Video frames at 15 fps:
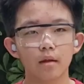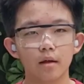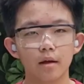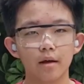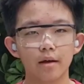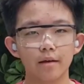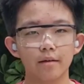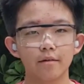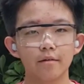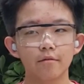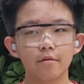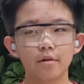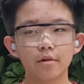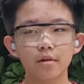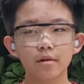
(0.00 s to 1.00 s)
Hi,
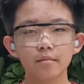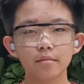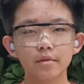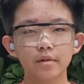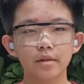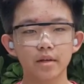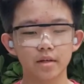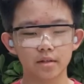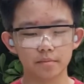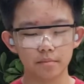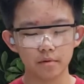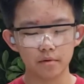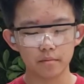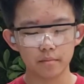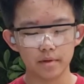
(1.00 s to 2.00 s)
welcome to the
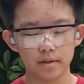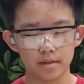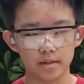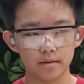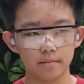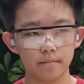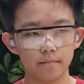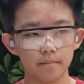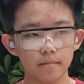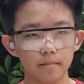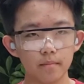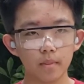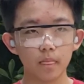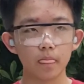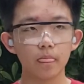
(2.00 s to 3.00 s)
experiment.
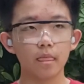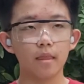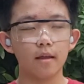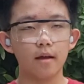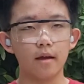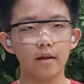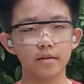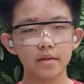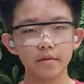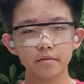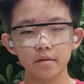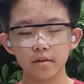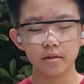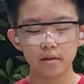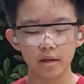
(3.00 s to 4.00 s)
As I've
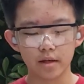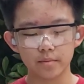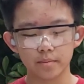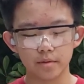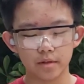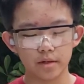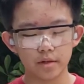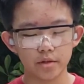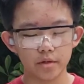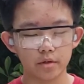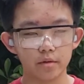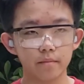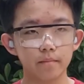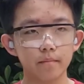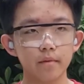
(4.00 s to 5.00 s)
said in the
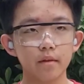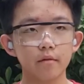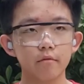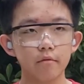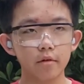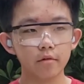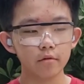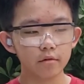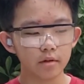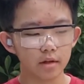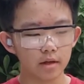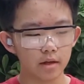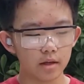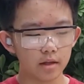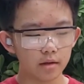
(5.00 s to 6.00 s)
explanation, we will
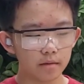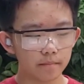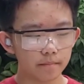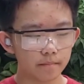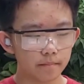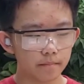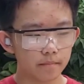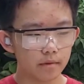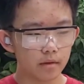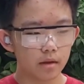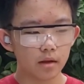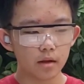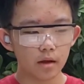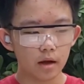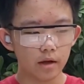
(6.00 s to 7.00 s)
need
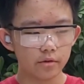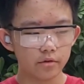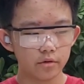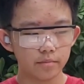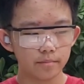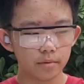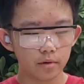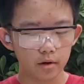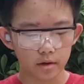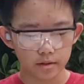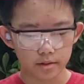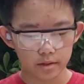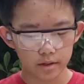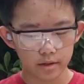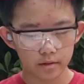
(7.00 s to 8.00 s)
hydrogen
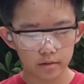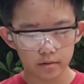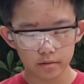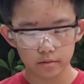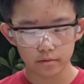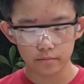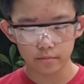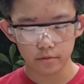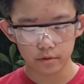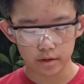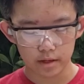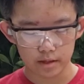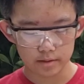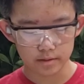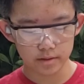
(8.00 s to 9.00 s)
peroxide, sulfuric
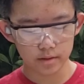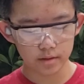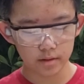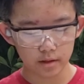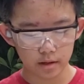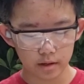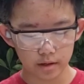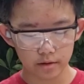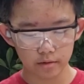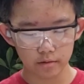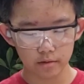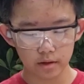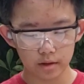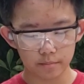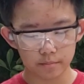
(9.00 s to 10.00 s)
acid,
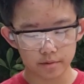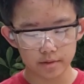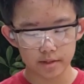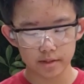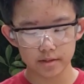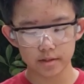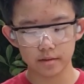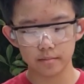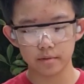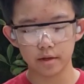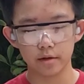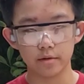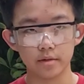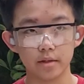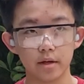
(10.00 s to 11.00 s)
iron, and potassium
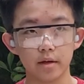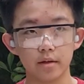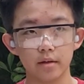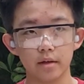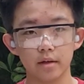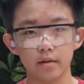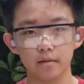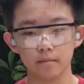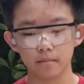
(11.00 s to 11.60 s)
thiocyanate.